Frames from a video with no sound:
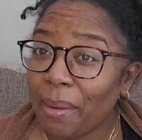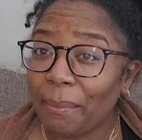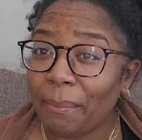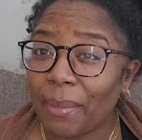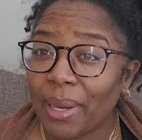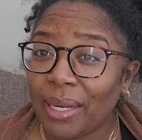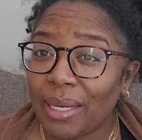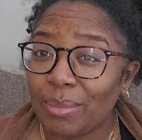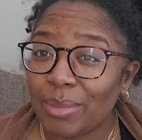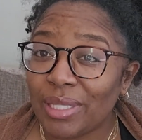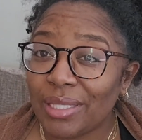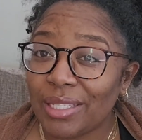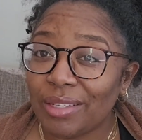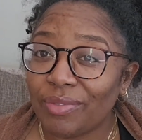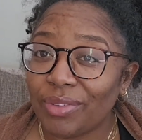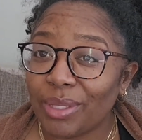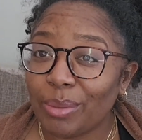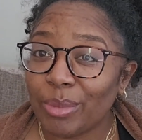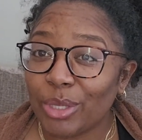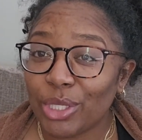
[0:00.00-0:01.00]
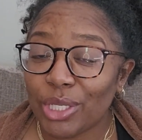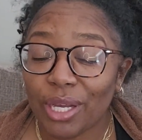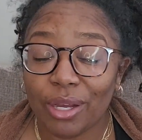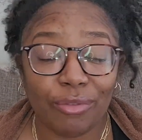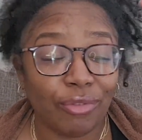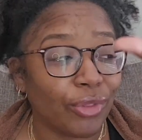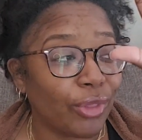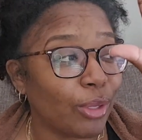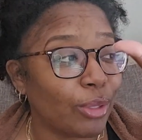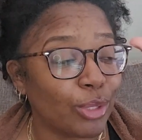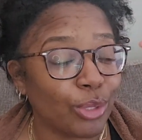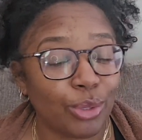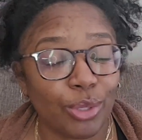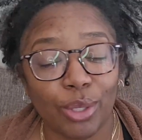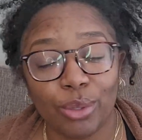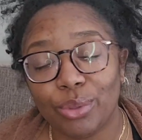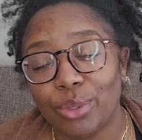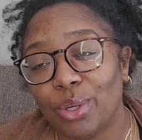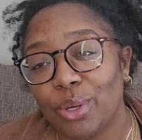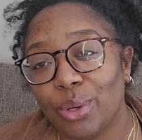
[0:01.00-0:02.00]
my name is Tiffany Michelle, for those who
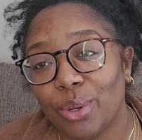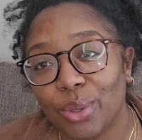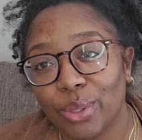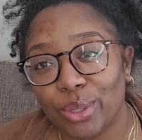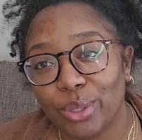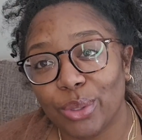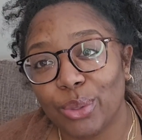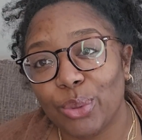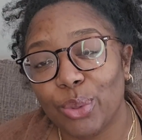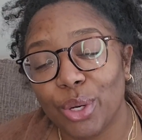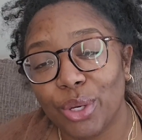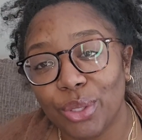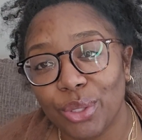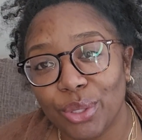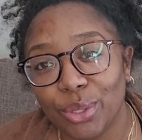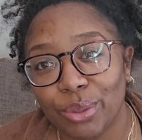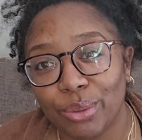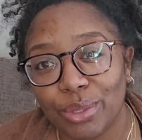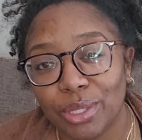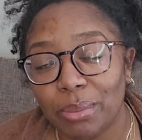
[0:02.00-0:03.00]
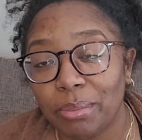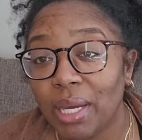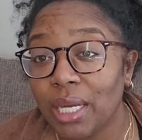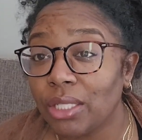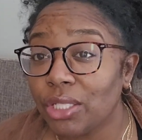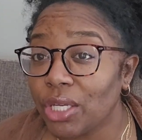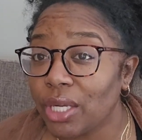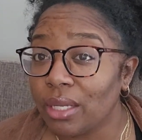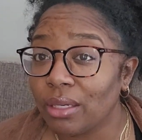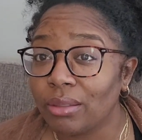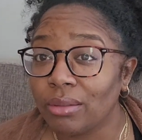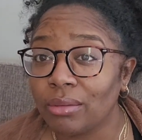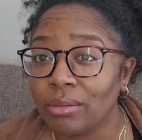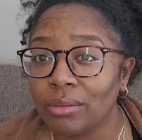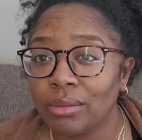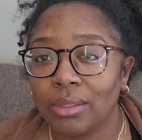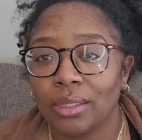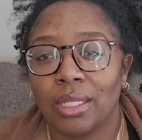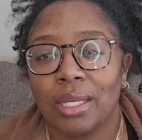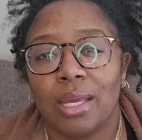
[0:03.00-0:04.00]
don't know or who are new to my channel.
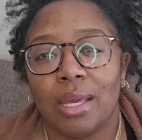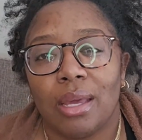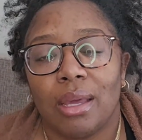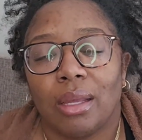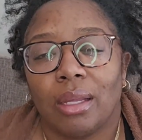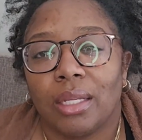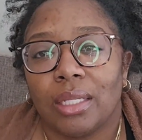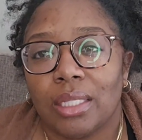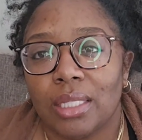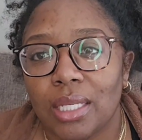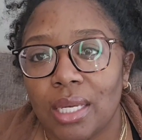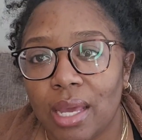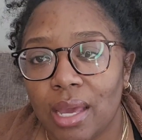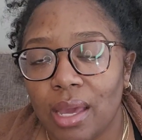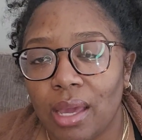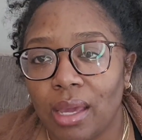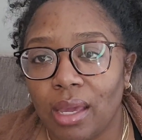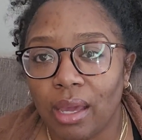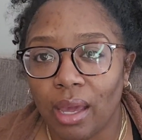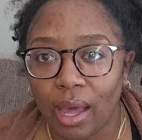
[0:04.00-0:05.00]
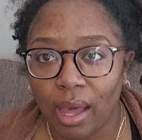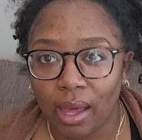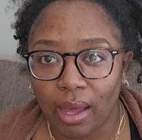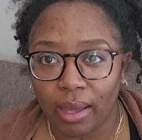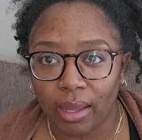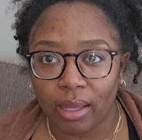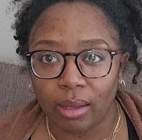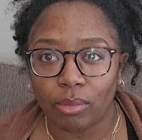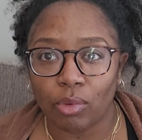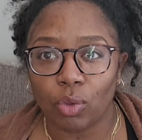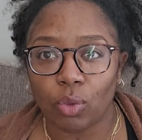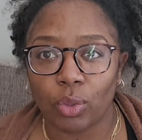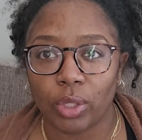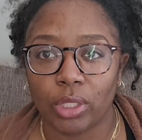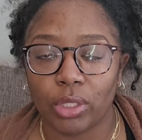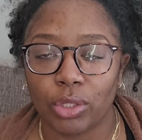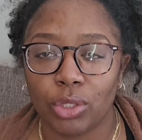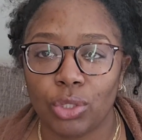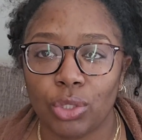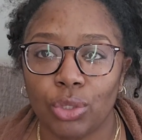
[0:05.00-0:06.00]
Today I am
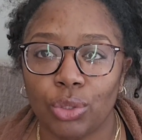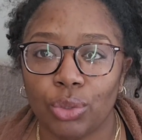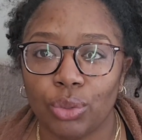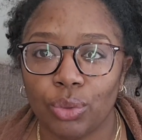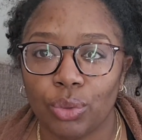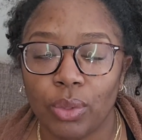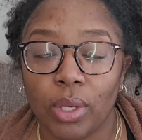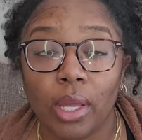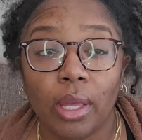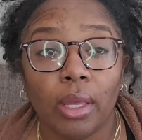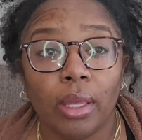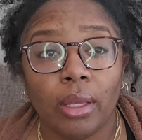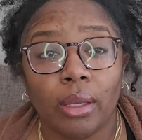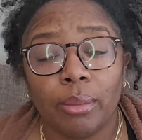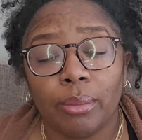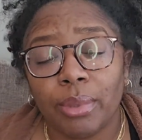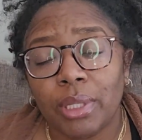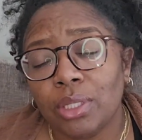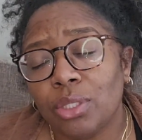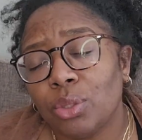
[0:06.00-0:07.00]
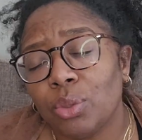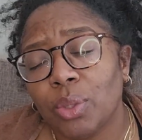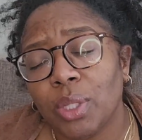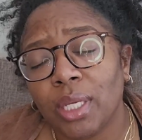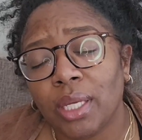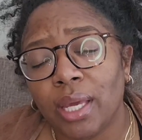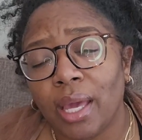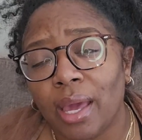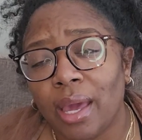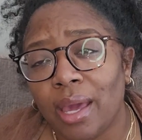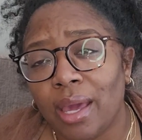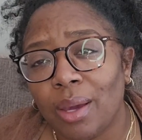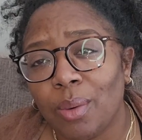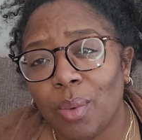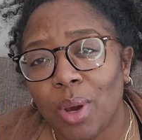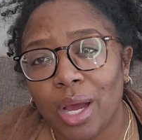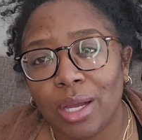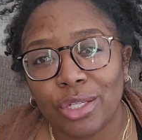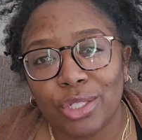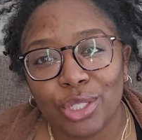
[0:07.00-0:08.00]
going to be doing a
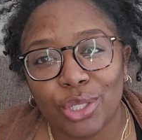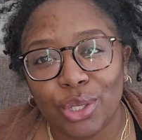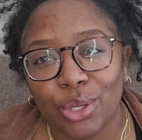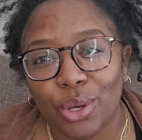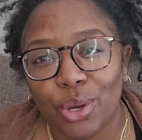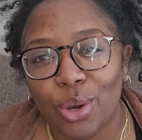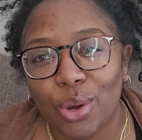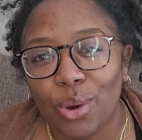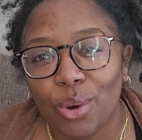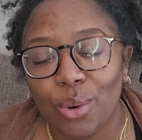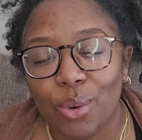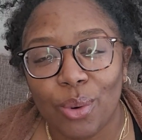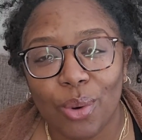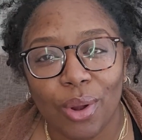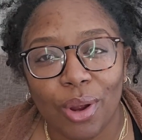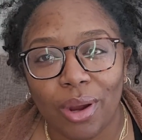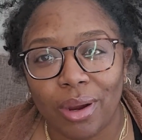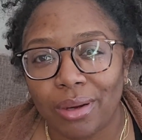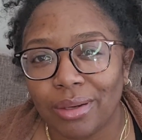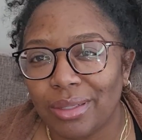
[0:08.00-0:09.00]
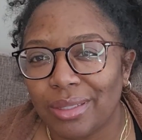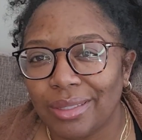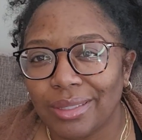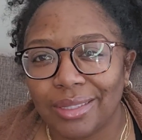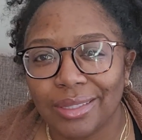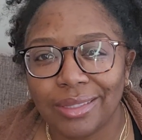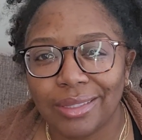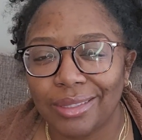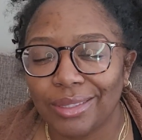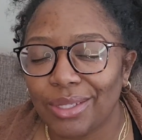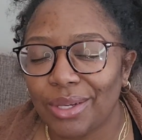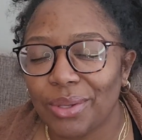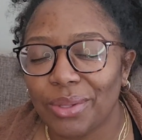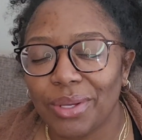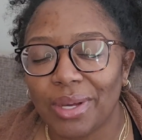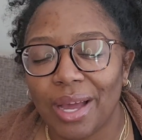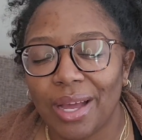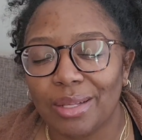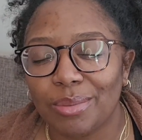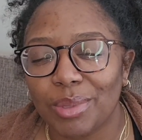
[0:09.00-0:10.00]
wash and go, or the
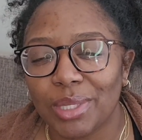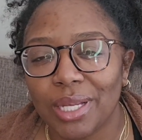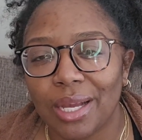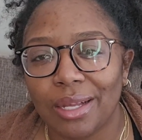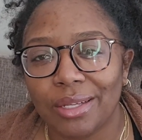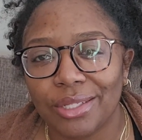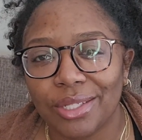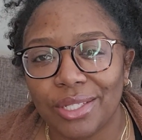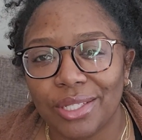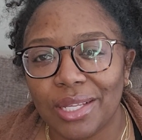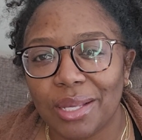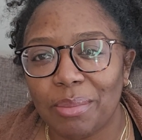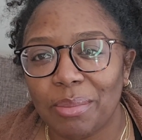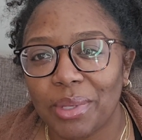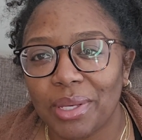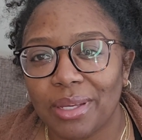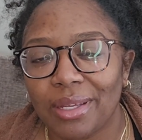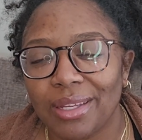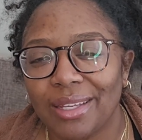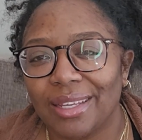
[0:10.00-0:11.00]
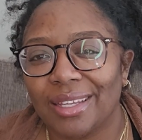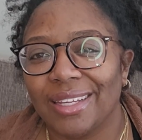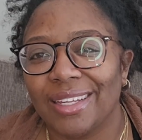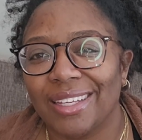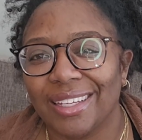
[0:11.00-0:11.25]
cosmetologist in me